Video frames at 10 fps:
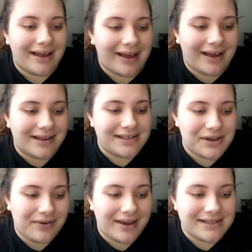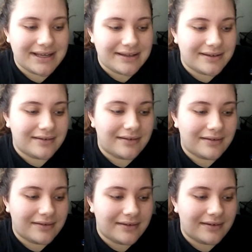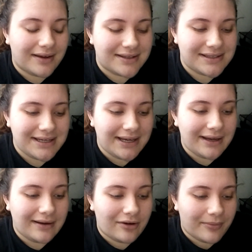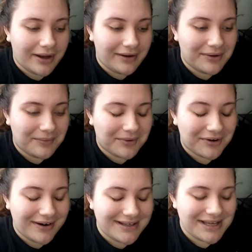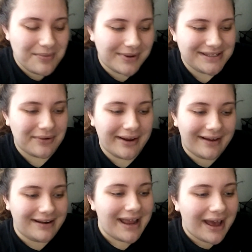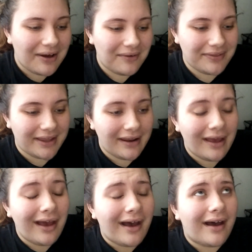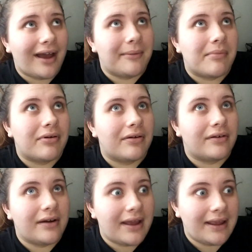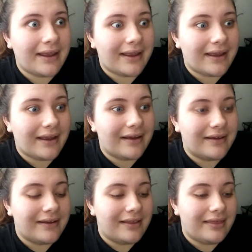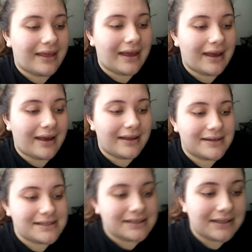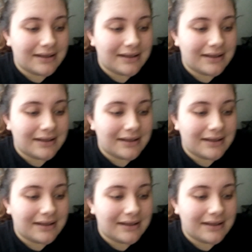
uh, so you guys can can see all my worries and what's going on now, and then I'm praying that